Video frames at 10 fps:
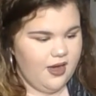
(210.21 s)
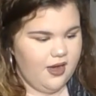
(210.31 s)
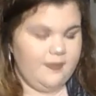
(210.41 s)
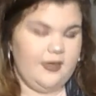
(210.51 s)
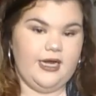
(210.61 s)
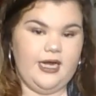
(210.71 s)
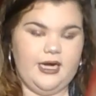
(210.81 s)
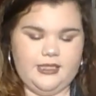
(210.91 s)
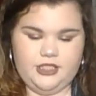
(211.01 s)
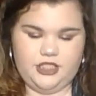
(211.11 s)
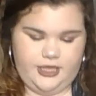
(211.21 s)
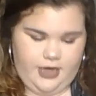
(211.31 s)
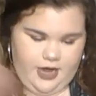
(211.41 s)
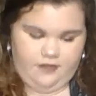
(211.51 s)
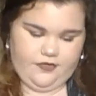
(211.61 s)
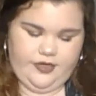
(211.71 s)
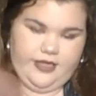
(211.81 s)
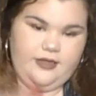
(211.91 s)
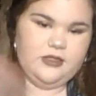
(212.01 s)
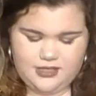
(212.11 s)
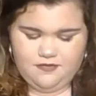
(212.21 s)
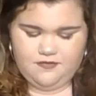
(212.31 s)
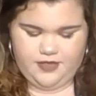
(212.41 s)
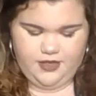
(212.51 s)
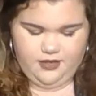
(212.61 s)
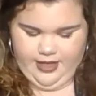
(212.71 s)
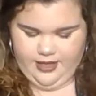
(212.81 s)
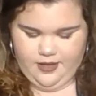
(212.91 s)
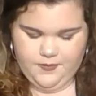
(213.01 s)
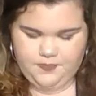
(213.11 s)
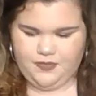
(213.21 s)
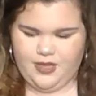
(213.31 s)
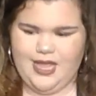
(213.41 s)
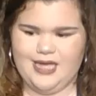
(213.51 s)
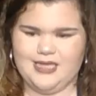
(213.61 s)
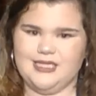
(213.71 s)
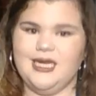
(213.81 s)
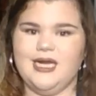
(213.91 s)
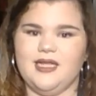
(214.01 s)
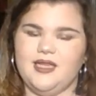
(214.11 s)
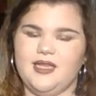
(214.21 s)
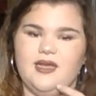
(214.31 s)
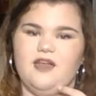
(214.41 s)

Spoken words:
And I got it in the shade Ivory. It didn't feel like it did anything.